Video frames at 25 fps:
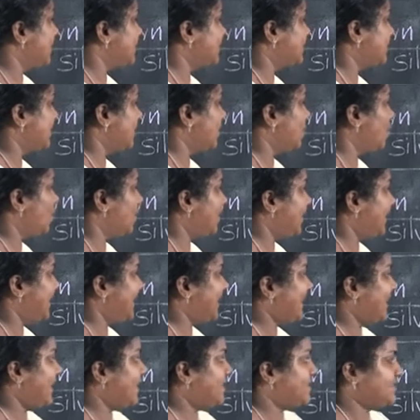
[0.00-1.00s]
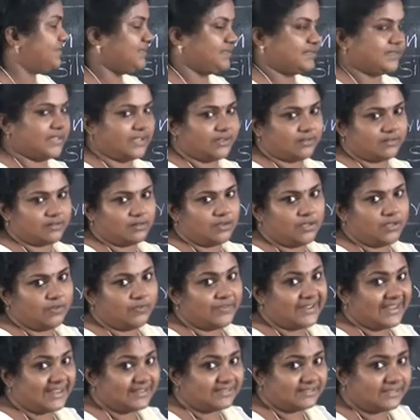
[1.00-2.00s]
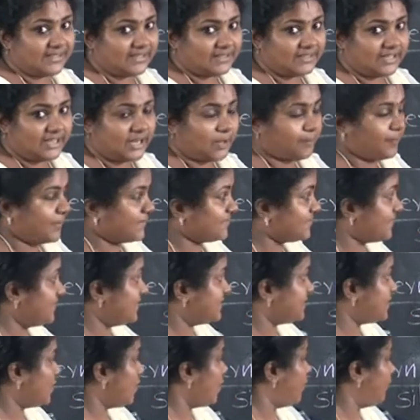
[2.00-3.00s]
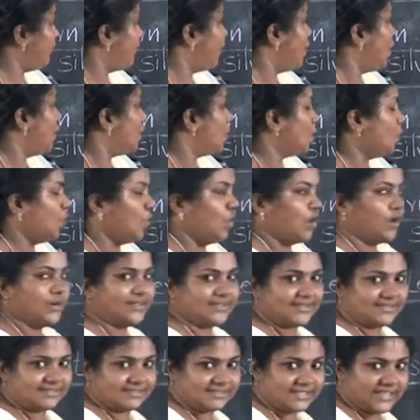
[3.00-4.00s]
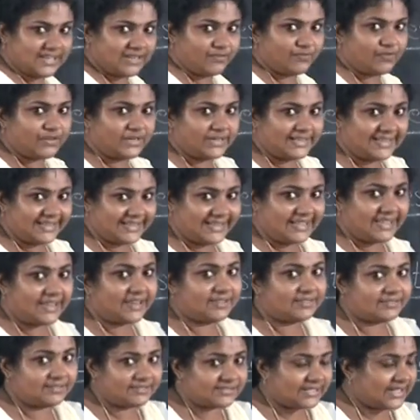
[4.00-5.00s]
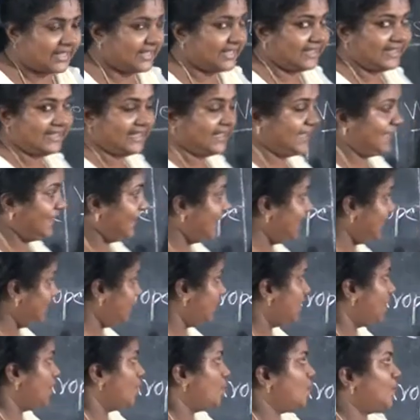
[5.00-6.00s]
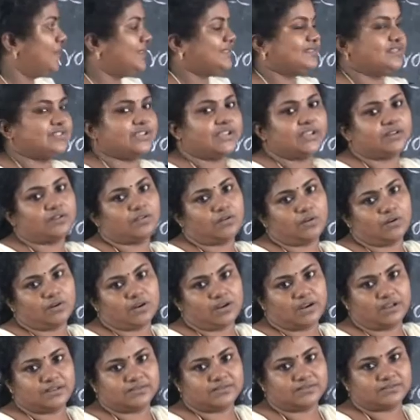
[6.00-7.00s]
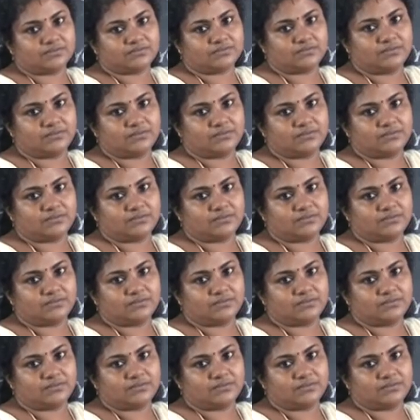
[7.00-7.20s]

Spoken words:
silver, lead, zinc. We can see the deposits of gold, silver, lead, zinc in Western Kotlas.